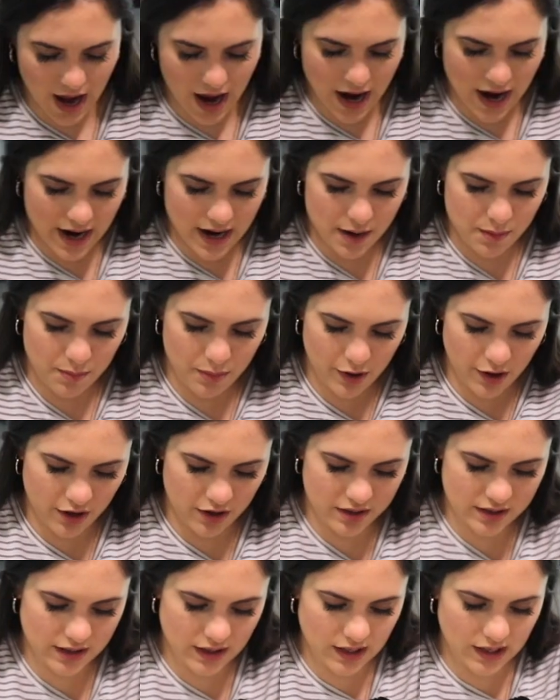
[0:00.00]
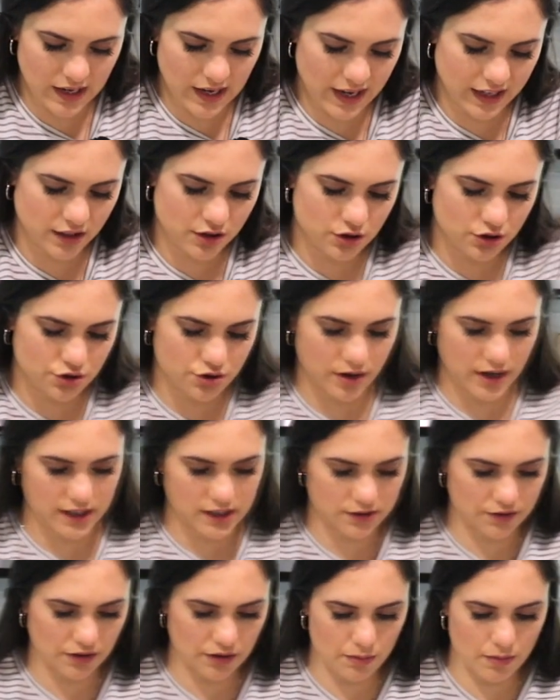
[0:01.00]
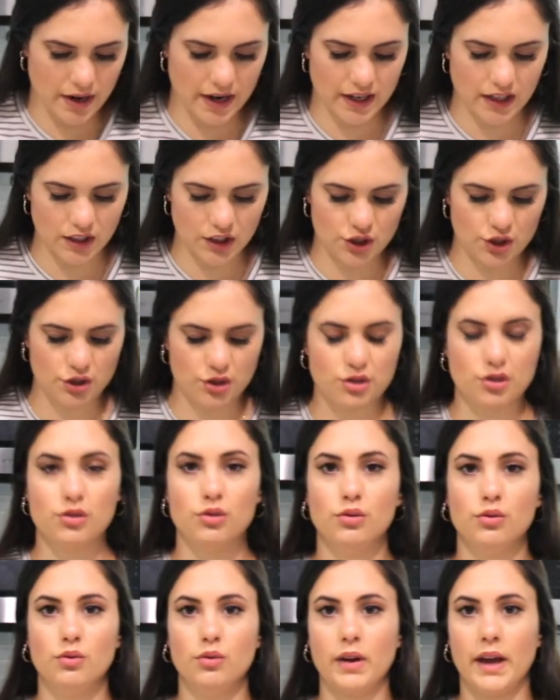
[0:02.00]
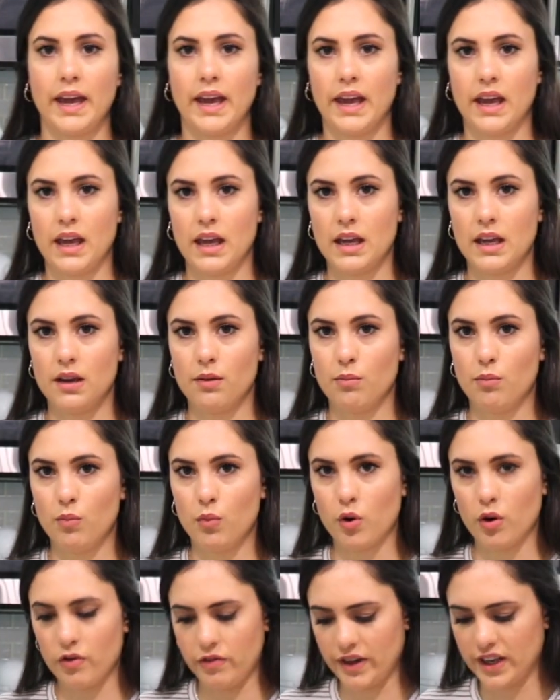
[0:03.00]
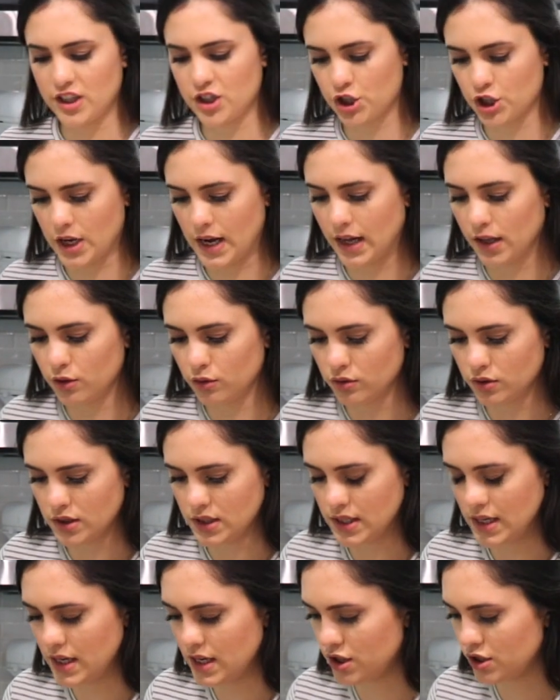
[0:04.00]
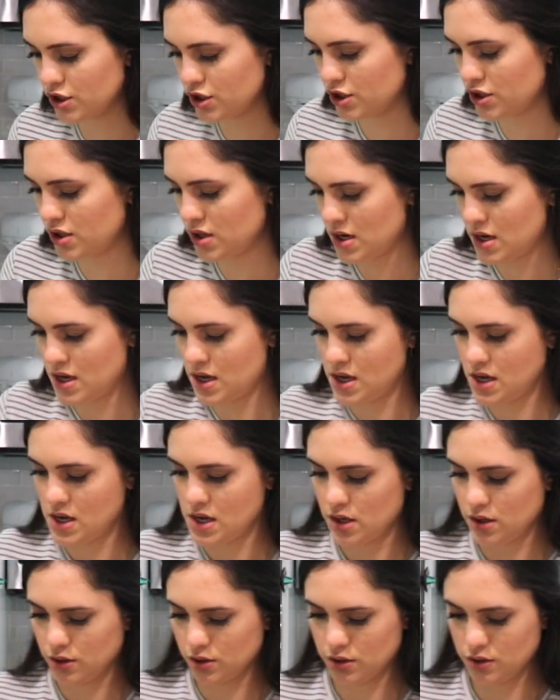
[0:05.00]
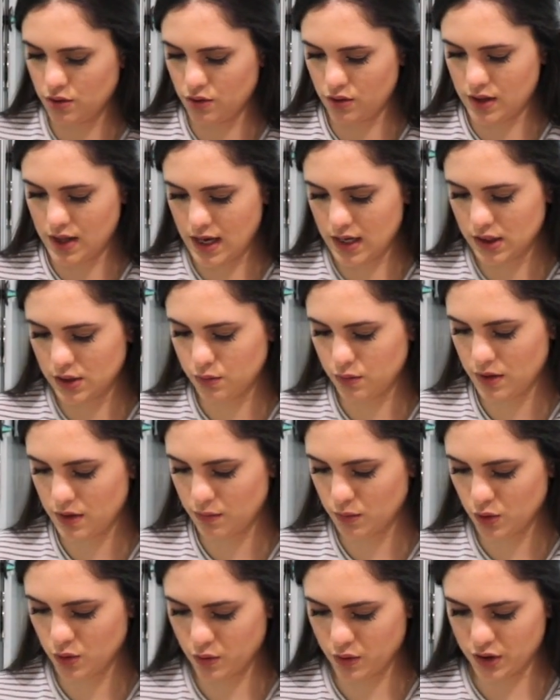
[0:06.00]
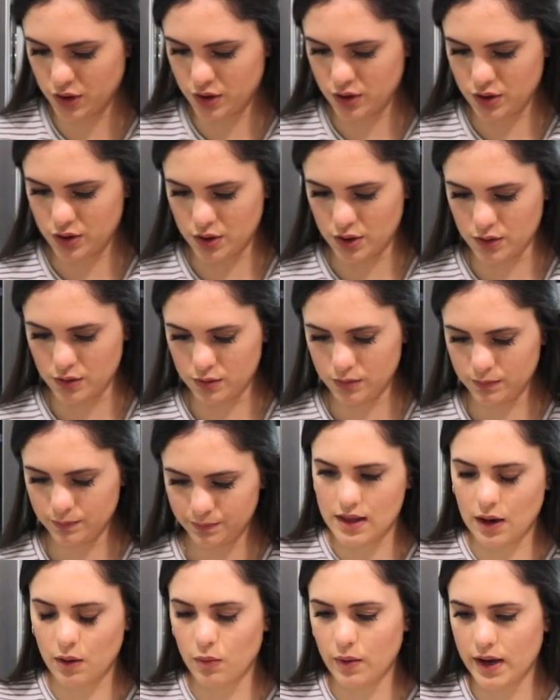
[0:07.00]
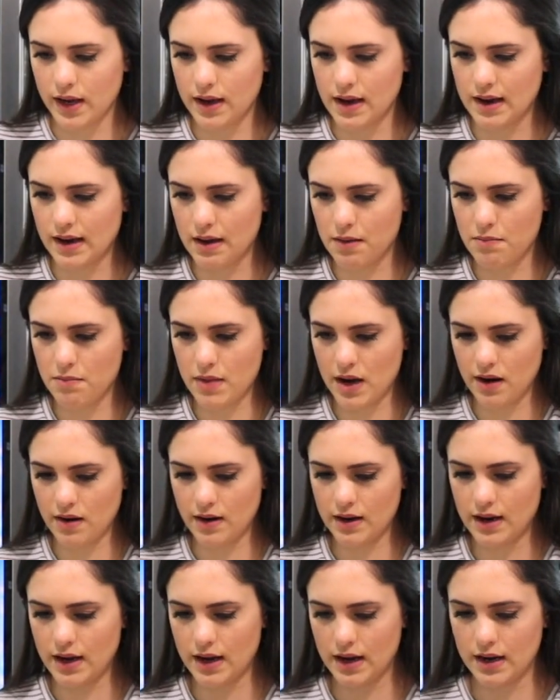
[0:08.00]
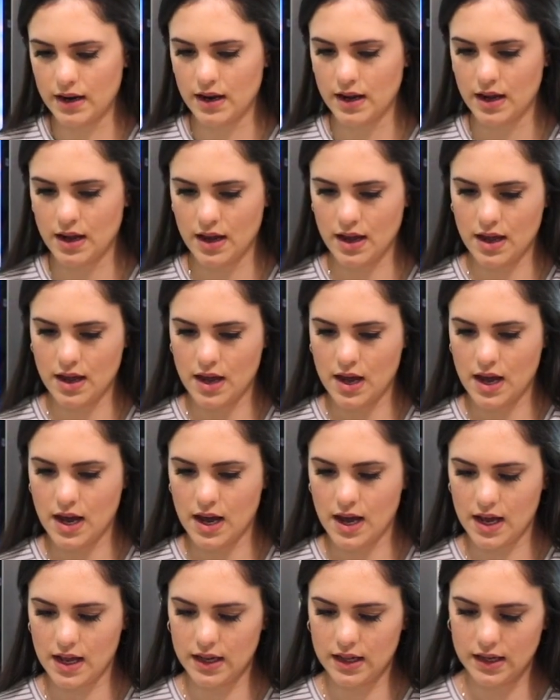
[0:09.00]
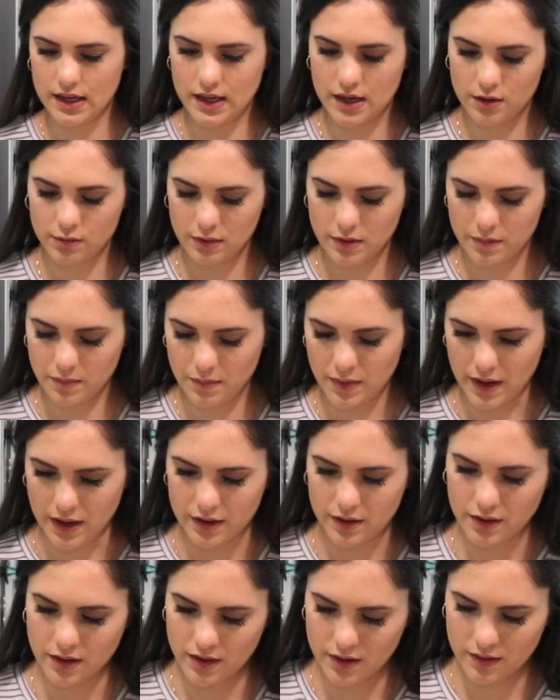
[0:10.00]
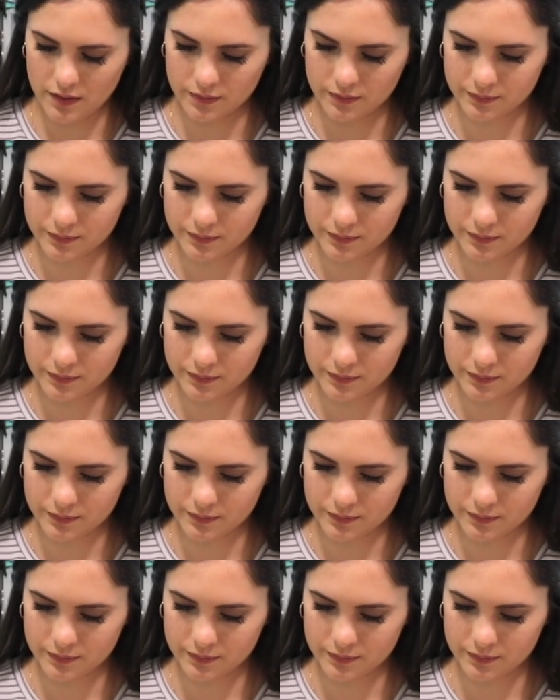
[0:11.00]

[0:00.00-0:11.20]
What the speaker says: I personally like to transfer mine to a more of a shallow dish. So that's what I'm going to do. That way it can marinate a little bit better.